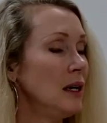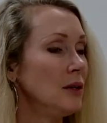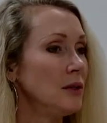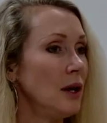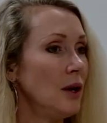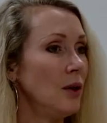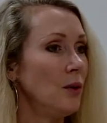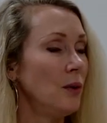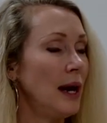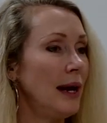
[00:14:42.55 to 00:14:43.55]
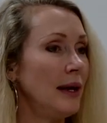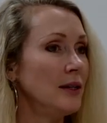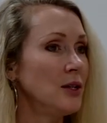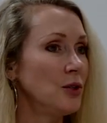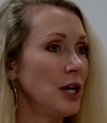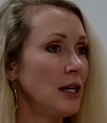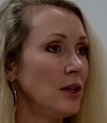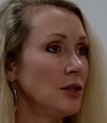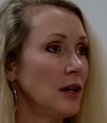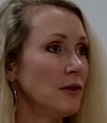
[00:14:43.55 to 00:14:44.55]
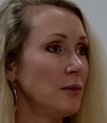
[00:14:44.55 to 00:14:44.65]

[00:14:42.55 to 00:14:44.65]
So associating yourself